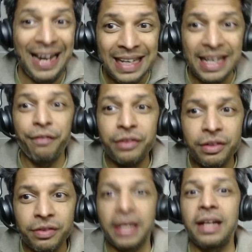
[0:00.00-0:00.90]
I love the
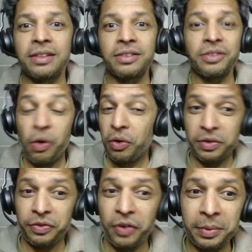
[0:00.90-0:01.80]
rakes on
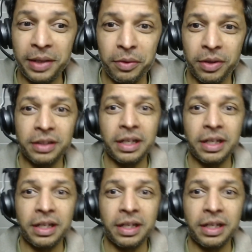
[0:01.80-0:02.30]
the Formula One